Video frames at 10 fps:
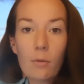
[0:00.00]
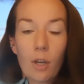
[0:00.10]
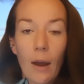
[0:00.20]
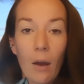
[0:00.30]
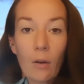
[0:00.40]
So
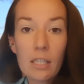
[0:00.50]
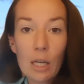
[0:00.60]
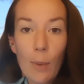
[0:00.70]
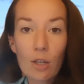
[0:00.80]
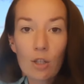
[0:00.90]
our
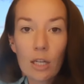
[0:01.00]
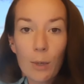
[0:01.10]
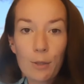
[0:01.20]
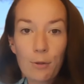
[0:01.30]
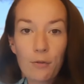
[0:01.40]
team, actually,
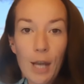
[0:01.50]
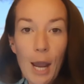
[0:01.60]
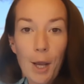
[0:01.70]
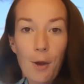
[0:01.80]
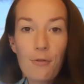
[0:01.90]
we sort of
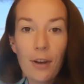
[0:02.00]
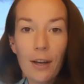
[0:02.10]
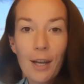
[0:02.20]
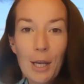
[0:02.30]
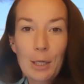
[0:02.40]
take over
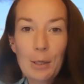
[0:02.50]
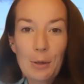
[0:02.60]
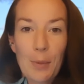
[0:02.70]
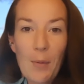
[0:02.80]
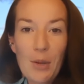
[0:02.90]
because
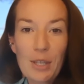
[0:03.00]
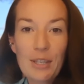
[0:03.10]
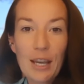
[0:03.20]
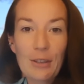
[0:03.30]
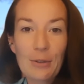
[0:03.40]
there's maybe
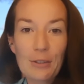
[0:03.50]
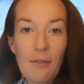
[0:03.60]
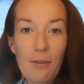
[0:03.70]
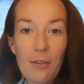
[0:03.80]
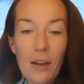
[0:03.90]
6 or
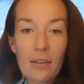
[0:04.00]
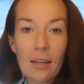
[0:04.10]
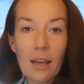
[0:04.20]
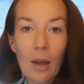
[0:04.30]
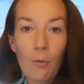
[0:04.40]
7 of us
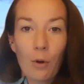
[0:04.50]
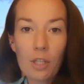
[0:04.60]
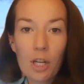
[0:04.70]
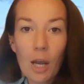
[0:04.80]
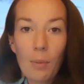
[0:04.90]
at one
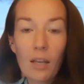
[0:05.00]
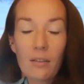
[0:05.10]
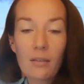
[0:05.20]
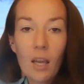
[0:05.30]
time, plus